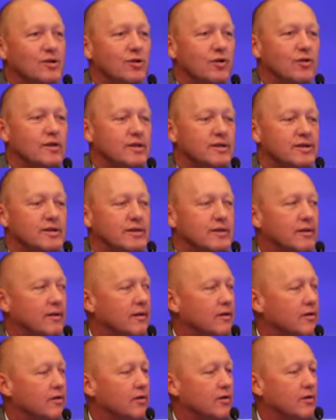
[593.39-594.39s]
so Chris,
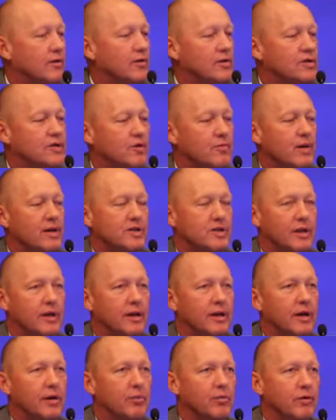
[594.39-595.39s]
yes, Chris, you
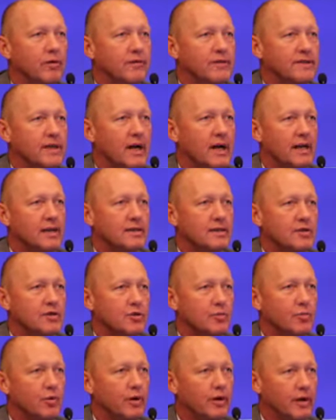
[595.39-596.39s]
mentioned a number of signs that
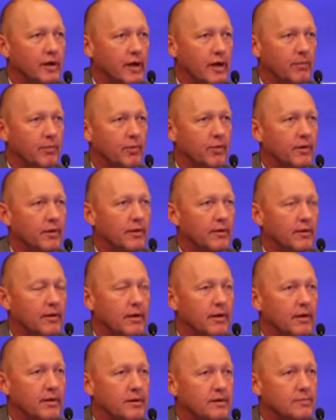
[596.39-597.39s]
you're yes. putting up with
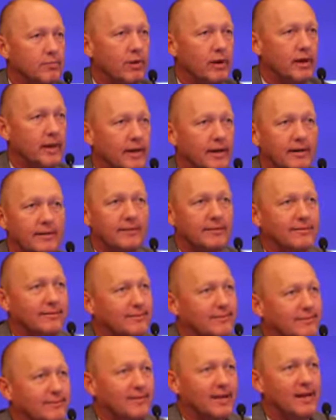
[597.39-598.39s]
uh, explaining
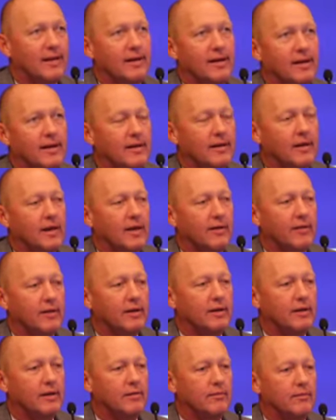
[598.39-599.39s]
yes. and then
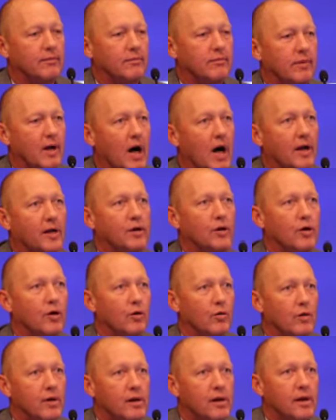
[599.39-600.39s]
having um,
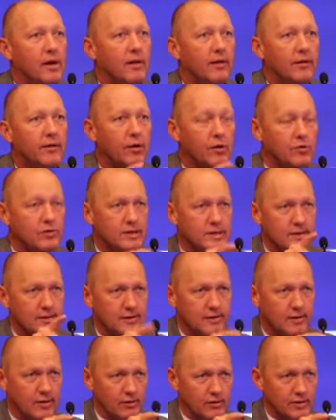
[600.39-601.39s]
audio
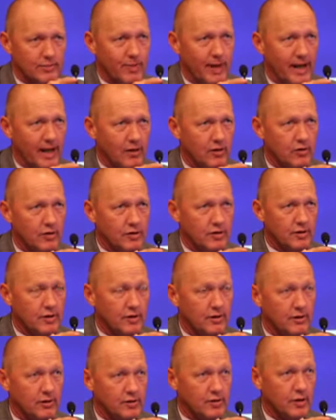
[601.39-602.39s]
those those banners
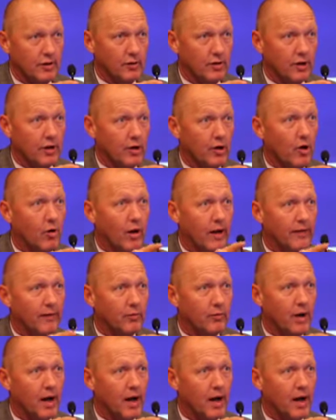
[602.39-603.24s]
those are going to go on